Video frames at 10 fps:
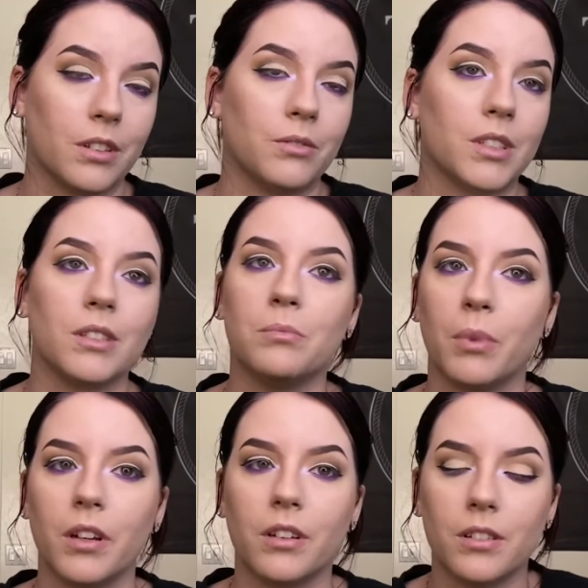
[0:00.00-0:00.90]
loves it,
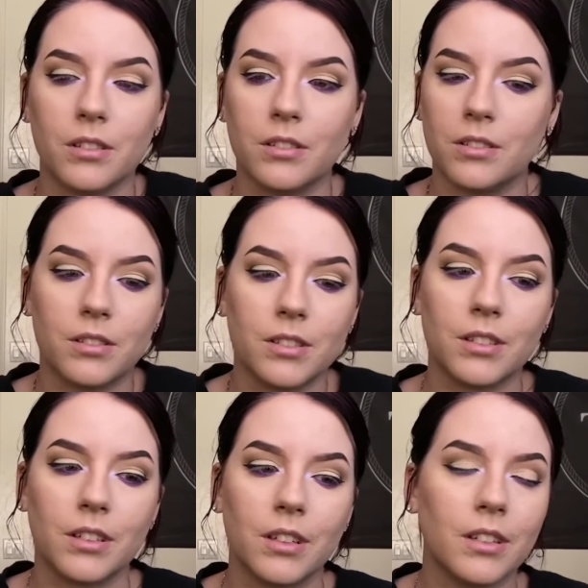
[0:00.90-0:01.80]
but it's
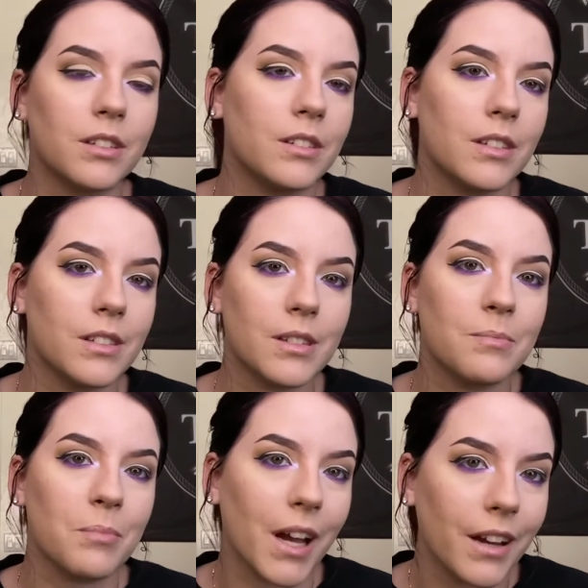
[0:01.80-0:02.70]
it doesn't
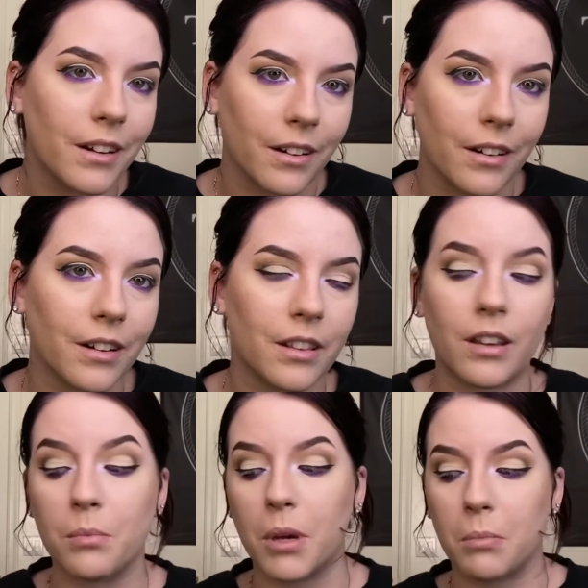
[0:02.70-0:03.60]
matter. I
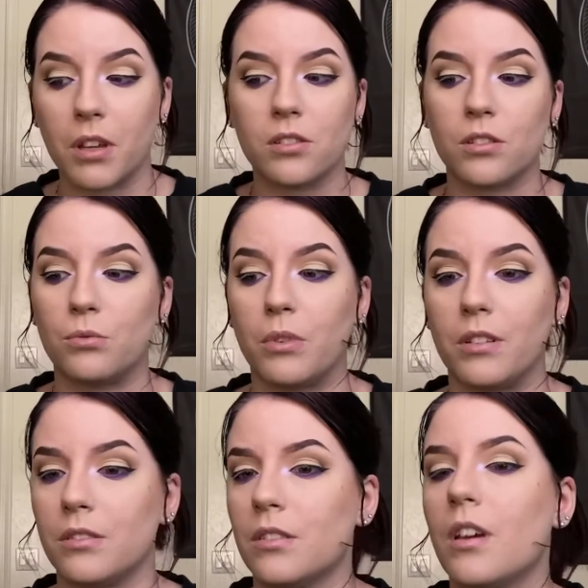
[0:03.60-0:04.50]
think my message
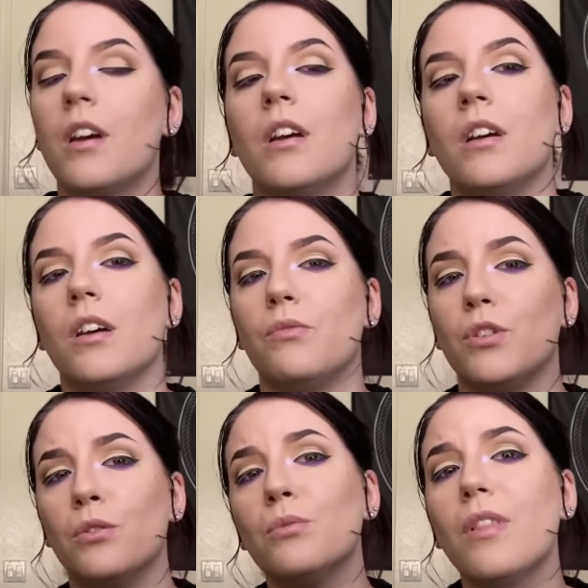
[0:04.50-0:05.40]
was, if
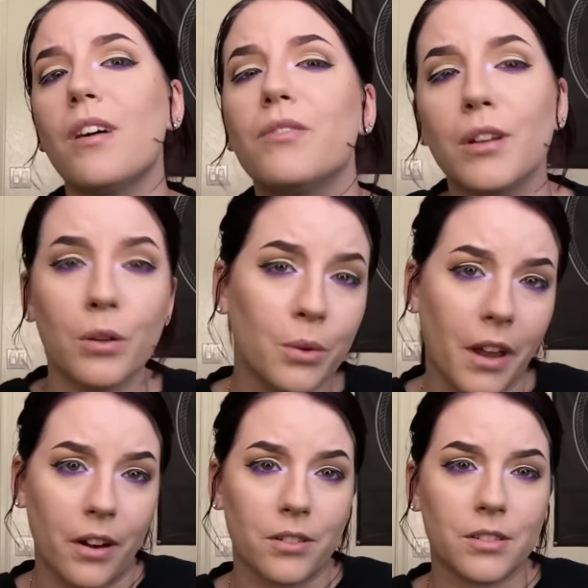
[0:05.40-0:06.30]
you love it, who
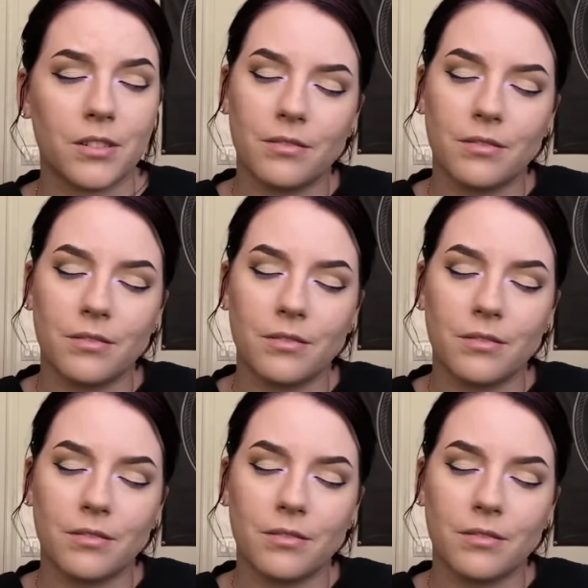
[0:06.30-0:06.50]
cares?